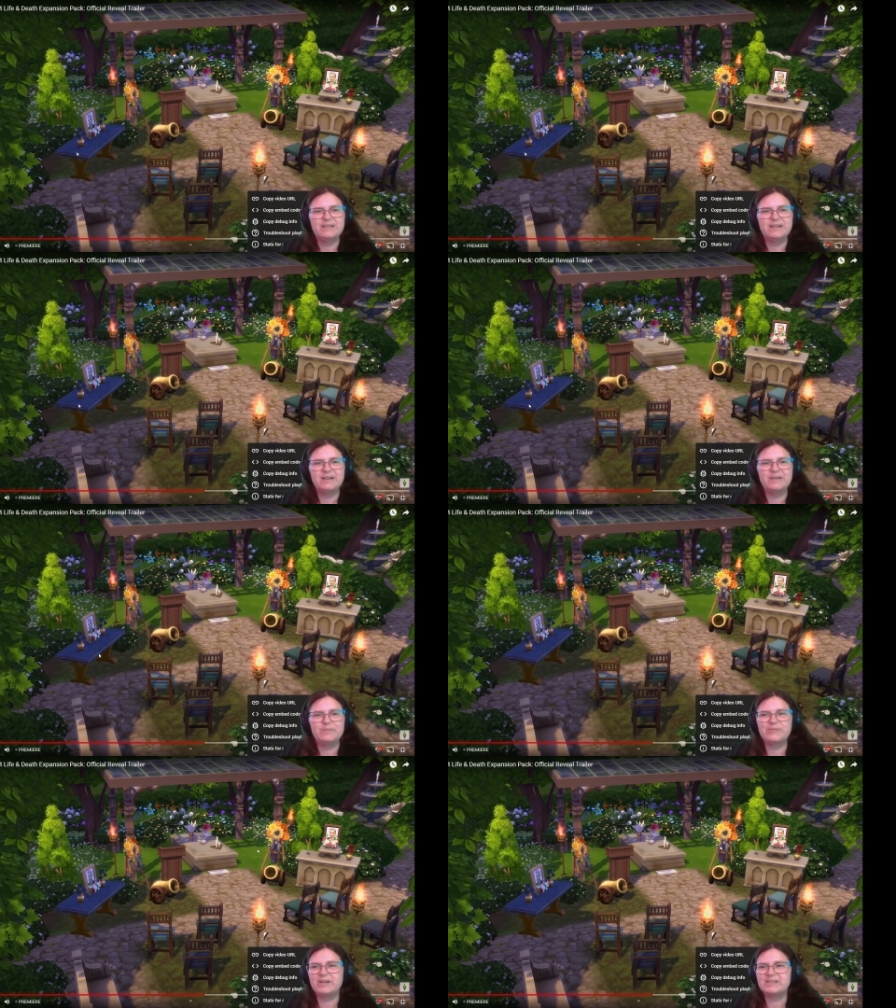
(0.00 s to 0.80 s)
Uh,
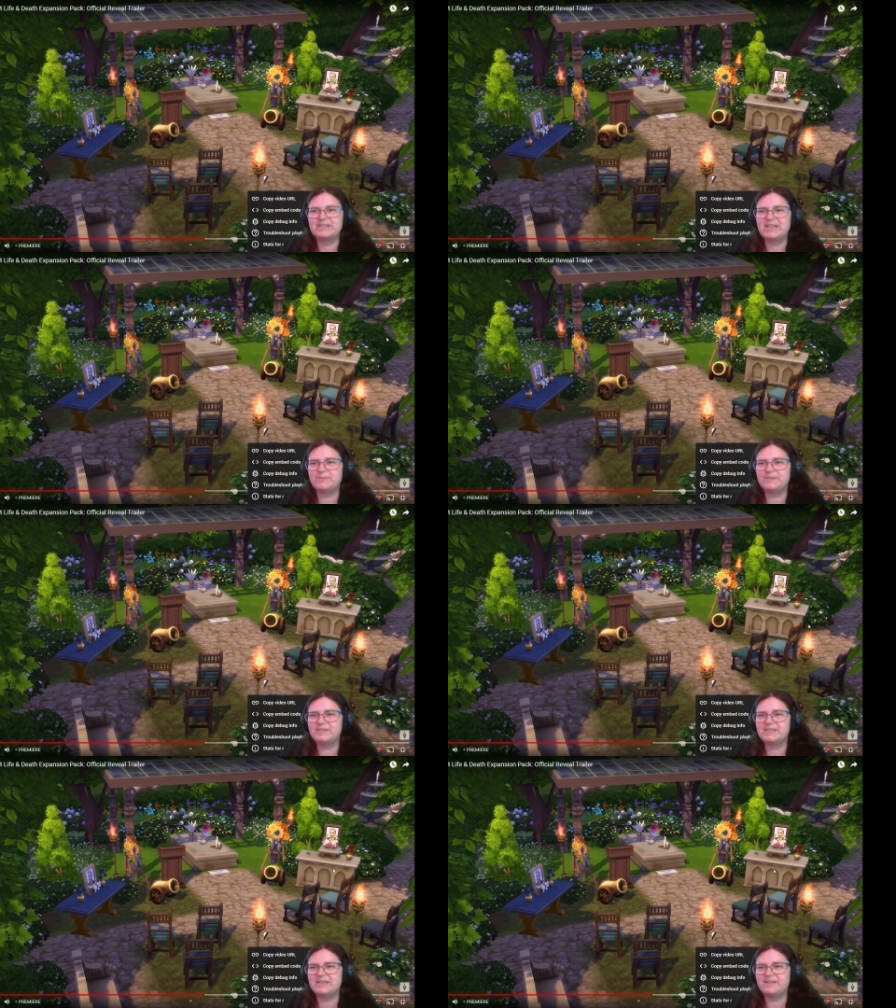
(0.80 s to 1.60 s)
we've got
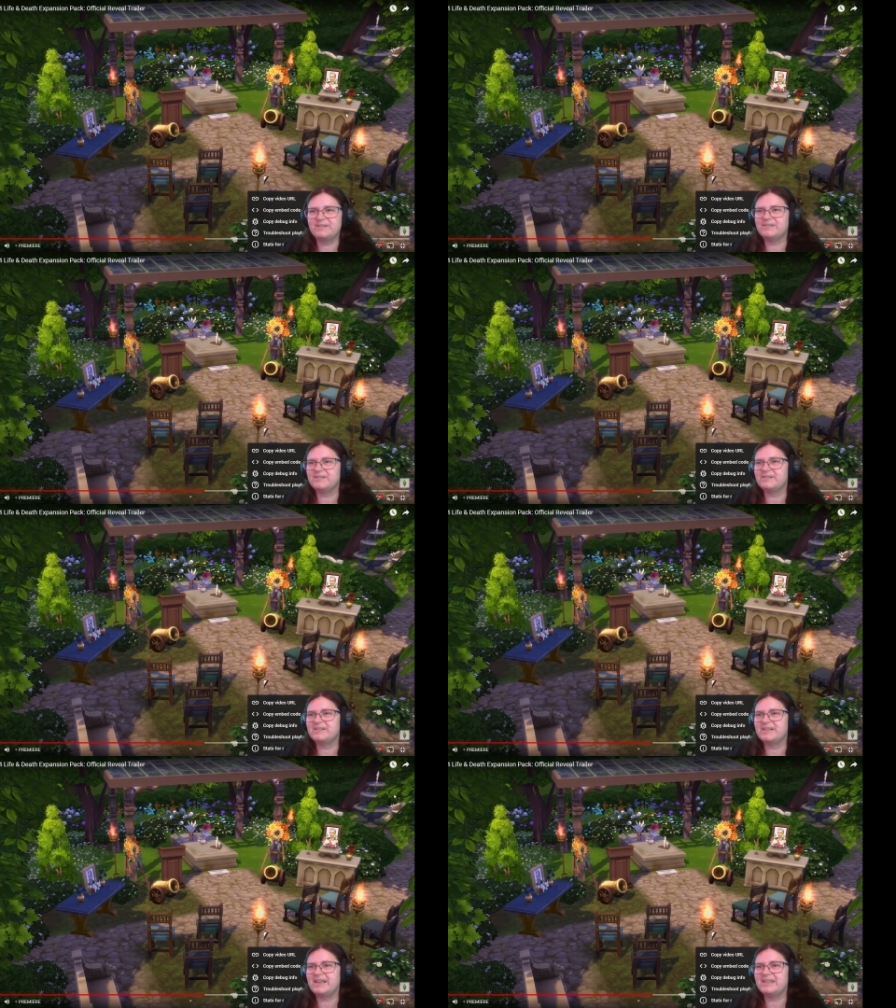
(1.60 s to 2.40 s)
tables here.
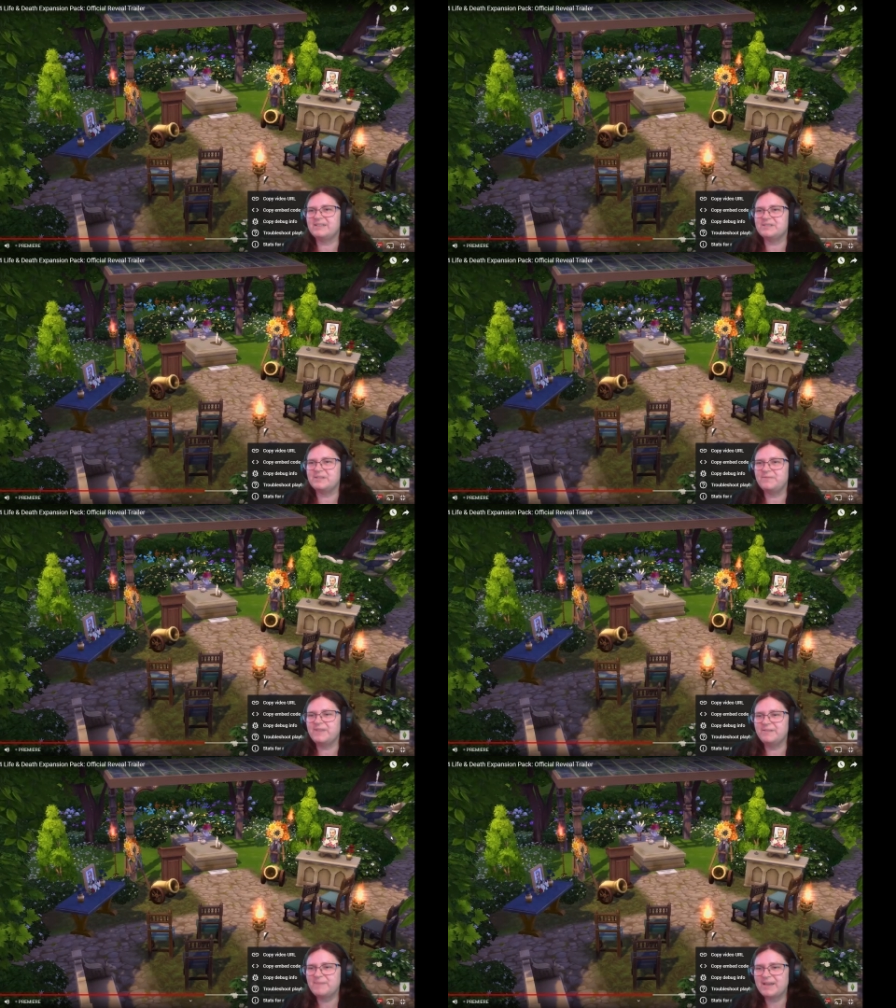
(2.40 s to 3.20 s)
Again, there's a little
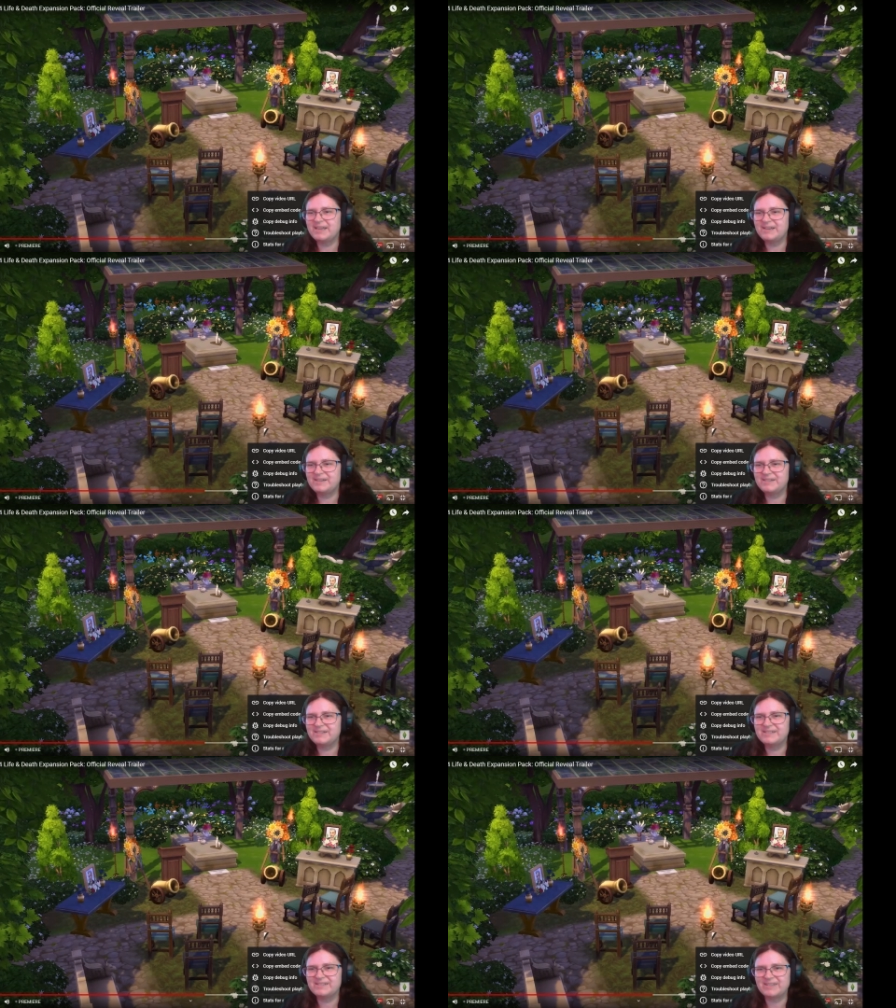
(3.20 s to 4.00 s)
fountain back here.
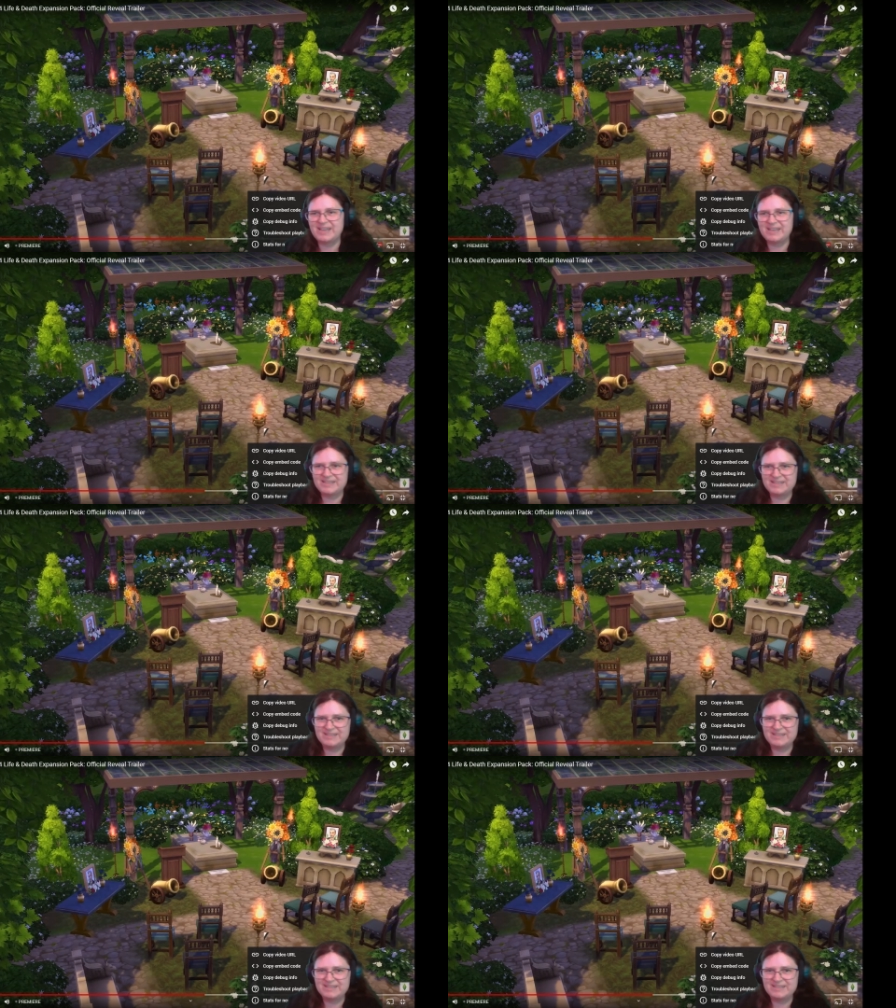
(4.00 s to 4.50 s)
Okay.